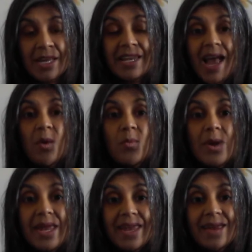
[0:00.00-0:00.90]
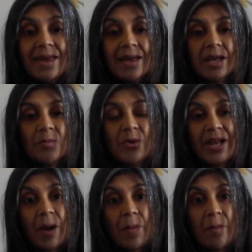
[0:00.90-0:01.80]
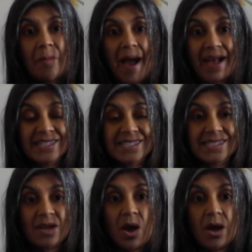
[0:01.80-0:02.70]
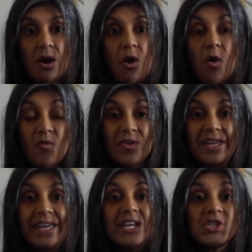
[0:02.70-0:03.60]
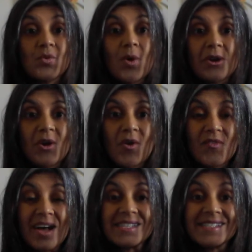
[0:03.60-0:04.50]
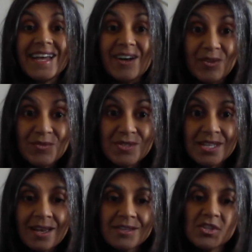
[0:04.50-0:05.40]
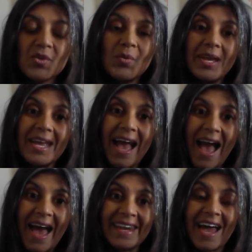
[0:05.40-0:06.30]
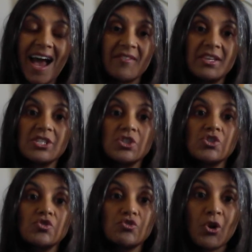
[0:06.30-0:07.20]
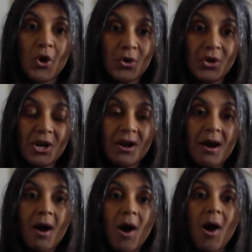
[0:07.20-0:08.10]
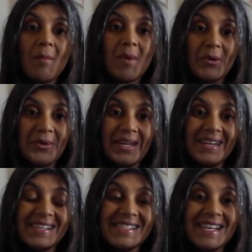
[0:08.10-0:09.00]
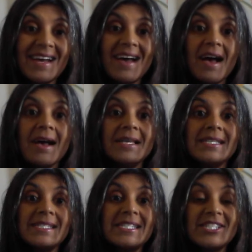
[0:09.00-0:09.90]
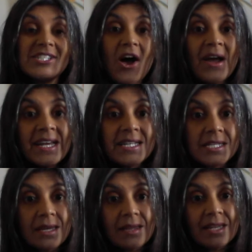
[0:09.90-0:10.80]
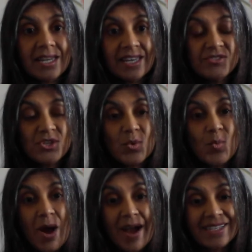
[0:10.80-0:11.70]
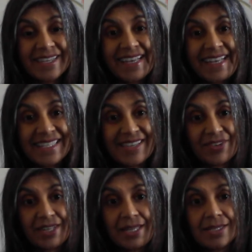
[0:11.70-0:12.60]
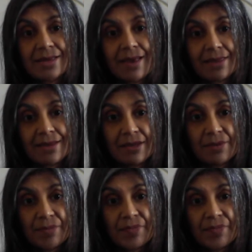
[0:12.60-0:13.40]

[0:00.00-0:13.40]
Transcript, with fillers: and how we can bring out the best of each one of ourselves so that we can have a strong, harmonious society that lives and works cohesively together.